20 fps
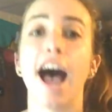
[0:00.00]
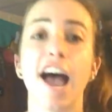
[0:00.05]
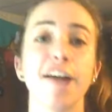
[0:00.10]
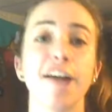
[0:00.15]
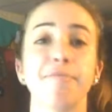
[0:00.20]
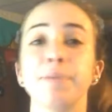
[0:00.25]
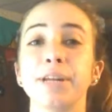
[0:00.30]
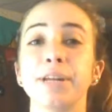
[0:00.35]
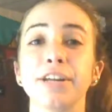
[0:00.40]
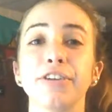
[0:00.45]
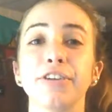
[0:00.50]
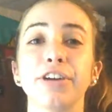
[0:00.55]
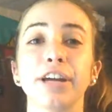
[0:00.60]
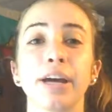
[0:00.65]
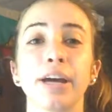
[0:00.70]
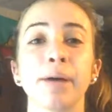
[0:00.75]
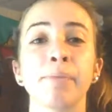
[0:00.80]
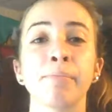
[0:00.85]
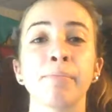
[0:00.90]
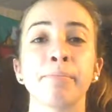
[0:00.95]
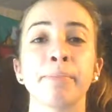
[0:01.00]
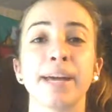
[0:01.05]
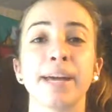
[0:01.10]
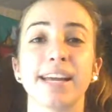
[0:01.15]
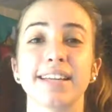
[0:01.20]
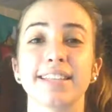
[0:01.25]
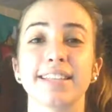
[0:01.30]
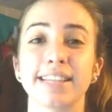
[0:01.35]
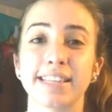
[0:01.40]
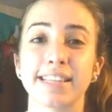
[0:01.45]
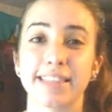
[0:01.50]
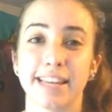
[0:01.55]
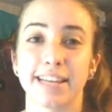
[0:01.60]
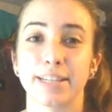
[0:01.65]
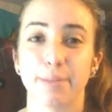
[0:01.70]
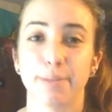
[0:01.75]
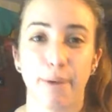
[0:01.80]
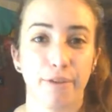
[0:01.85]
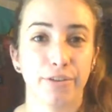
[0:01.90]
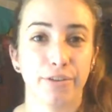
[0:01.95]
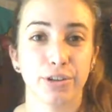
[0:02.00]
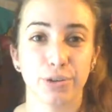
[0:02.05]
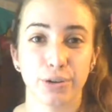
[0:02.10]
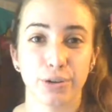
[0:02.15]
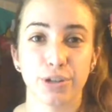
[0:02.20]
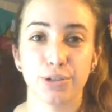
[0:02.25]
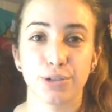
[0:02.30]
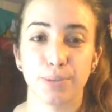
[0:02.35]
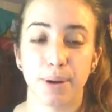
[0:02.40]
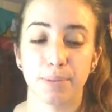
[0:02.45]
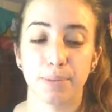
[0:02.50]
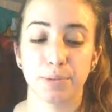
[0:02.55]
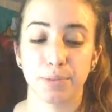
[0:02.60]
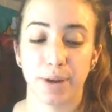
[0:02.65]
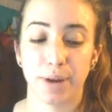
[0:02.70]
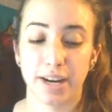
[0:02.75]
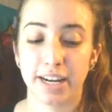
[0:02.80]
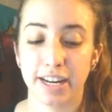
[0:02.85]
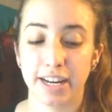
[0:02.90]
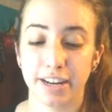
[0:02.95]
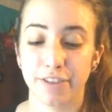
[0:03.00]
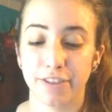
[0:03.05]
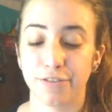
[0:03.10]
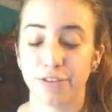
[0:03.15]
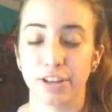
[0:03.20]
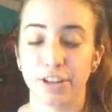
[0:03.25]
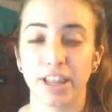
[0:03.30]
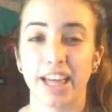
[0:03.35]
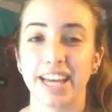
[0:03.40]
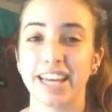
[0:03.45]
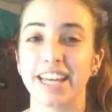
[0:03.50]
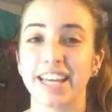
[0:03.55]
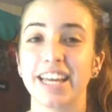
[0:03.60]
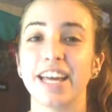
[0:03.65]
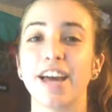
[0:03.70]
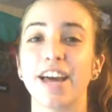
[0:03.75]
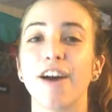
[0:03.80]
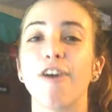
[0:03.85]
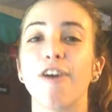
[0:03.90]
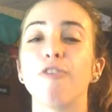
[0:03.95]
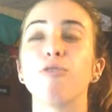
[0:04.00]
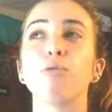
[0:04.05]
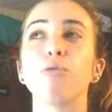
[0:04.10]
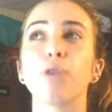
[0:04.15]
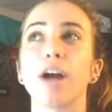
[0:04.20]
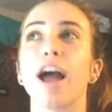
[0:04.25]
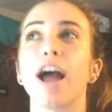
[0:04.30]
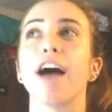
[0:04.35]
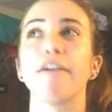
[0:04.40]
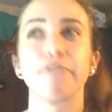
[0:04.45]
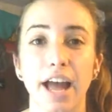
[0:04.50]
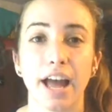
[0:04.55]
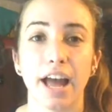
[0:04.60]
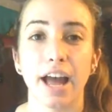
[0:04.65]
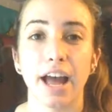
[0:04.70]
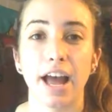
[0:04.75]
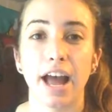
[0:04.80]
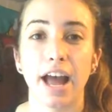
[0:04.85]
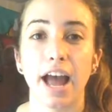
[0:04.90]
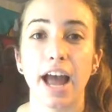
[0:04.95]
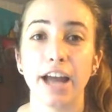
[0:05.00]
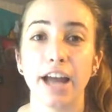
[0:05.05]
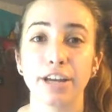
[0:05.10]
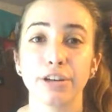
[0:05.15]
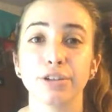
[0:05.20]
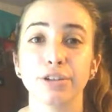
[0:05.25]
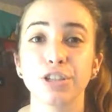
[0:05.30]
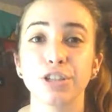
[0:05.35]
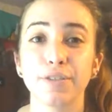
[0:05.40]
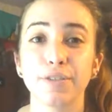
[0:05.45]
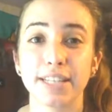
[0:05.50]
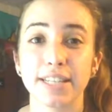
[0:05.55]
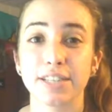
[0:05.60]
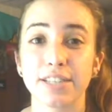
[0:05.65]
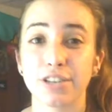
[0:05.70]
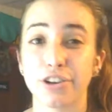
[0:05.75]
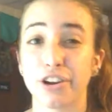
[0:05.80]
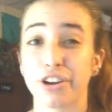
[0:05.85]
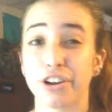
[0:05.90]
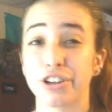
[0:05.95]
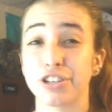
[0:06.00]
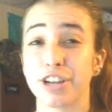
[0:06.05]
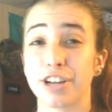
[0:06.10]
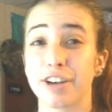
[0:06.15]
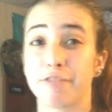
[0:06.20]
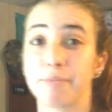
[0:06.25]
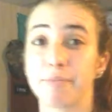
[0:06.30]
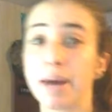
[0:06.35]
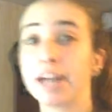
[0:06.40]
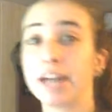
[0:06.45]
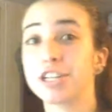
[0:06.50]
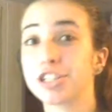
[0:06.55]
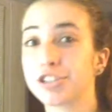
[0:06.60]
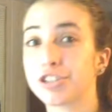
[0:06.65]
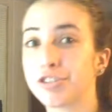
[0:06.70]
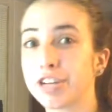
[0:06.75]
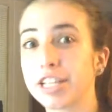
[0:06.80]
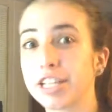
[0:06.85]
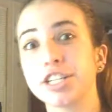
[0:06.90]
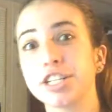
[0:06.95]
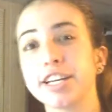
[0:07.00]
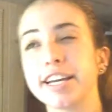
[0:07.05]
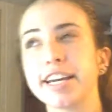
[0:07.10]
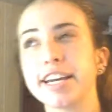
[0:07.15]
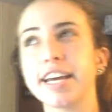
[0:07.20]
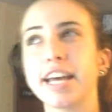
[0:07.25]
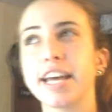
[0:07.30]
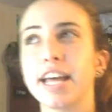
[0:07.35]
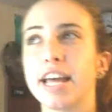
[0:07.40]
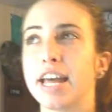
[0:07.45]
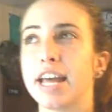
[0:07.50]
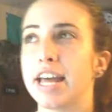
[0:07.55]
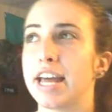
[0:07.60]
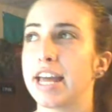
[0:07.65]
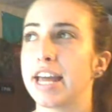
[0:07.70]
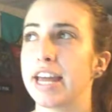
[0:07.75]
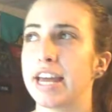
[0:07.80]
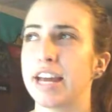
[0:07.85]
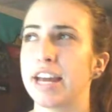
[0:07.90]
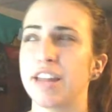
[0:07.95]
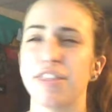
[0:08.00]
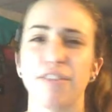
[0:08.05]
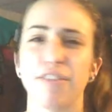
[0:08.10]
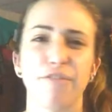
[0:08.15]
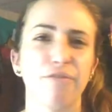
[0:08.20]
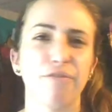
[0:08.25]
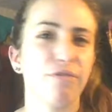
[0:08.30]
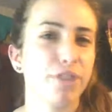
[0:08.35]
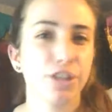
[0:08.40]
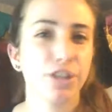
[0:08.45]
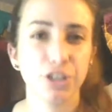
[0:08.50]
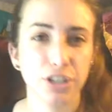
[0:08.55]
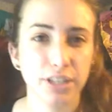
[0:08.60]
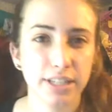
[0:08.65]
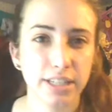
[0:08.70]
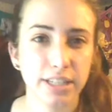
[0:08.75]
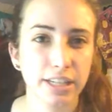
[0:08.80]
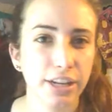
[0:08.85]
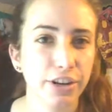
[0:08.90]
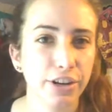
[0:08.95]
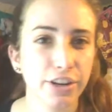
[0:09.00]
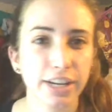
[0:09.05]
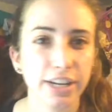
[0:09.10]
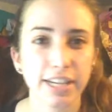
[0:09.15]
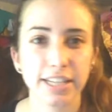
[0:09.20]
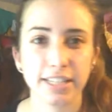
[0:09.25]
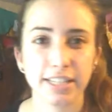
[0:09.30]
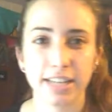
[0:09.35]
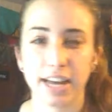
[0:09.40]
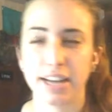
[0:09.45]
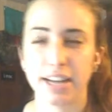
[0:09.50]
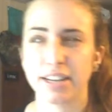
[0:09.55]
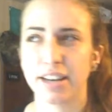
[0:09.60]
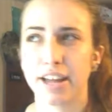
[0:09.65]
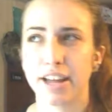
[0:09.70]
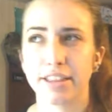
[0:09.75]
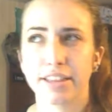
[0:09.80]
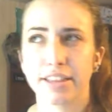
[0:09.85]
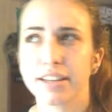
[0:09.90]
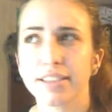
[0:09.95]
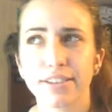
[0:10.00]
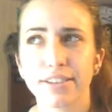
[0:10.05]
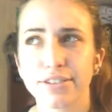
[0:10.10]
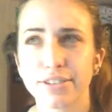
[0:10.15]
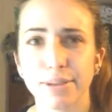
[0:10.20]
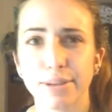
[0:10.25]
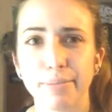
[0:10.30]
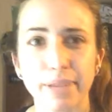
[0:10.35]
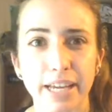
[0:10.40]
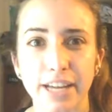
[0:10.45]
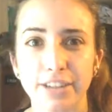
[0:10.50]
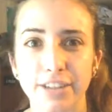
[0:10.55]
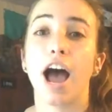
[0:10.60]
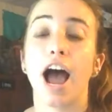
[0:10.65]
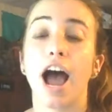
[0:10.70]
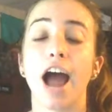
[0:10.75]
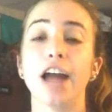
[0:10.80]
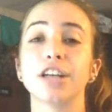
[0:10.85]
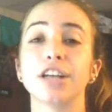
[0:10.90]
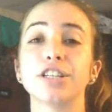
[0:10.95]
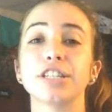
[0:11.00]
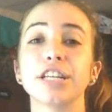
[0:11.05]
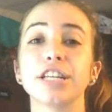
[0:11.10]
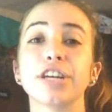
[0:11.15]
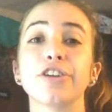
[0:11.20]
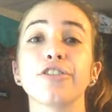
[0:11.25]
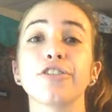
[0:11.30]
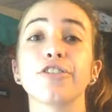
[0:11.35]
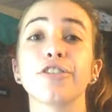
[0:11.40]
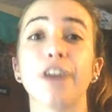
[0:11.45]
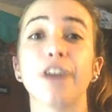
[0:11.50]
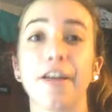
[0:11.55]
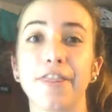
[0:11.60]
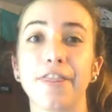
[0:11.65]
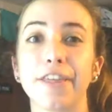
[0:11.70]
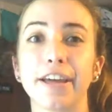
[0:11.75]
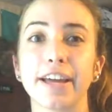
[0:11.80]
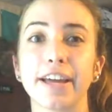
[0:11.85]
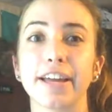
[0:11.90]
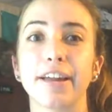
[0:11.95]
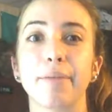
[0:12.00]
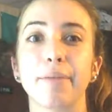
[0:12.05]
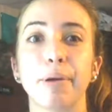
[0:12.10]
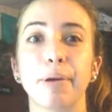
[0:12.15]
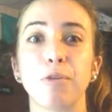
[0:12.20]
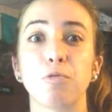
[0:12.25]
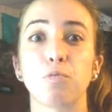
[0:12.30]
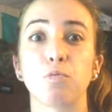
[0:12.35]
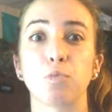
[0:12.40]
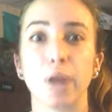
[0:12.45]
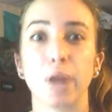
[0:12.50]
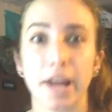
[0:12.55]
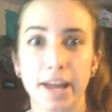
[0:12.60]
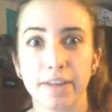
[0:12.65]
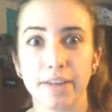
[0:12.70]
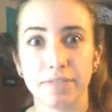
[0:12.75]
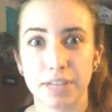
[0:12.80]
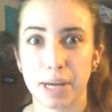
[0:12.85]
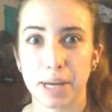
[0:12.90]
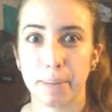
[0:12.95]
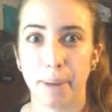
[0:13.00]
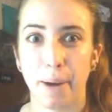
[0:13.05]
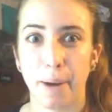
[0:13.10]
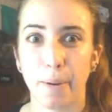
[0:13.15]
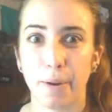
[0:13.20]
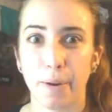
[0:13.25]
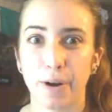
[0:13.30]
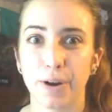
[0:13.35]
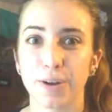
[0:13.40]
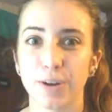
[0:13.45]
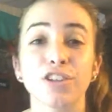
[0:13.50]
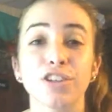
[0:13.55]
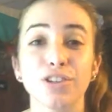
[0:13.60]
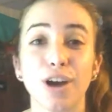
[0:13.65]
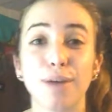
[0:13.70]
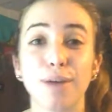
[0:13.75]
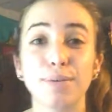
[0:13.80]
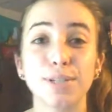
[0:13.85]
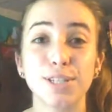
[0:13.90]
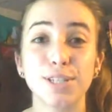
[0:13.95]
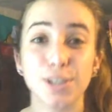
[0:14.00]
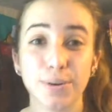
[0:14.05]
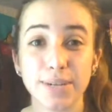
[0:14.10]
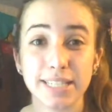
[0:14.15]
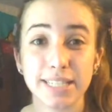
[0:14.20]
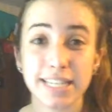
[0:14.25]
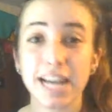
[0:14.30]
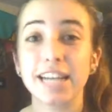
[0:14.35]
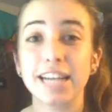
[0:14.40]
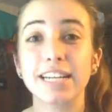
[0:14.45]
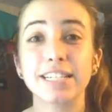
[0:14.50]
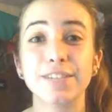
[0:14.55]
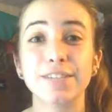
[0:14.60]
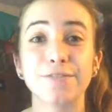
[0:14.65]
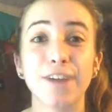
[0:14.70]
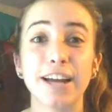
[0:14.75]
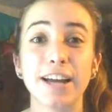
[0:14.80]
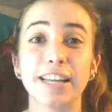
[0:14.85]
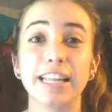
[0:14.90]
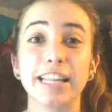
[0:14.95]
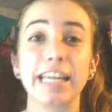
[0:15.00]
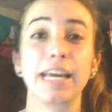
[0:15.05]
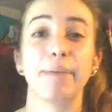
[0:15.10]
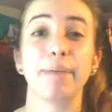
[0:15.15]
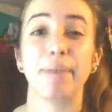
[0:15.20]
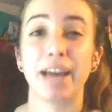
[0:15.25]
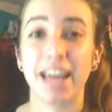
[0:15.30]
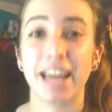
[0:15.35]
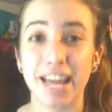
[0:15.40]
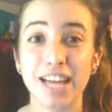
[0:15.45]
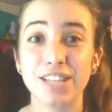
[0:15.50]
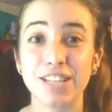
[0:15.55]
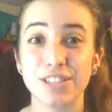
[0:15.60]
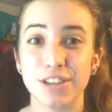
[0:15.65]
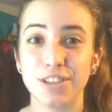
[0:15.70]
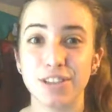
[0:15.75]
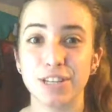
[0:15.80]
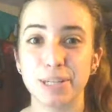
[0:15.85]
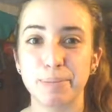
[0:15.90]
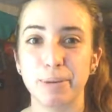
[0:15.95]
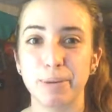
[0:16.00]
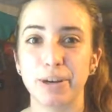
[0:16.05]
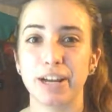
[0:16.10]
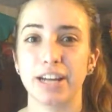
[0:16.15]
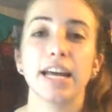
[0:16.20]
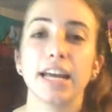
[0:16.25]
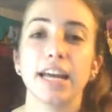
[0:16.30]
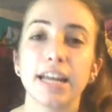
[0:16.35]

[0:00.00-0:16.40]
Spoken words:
I've been hearing amazing things about Victoria Schwab's writing for forever. I know she writes the Darker Shade of Magic trilogy and the Vicious series, and I think there's something else. I just hear nothing but raves about her. So I was so excited to finally get my hands on this book.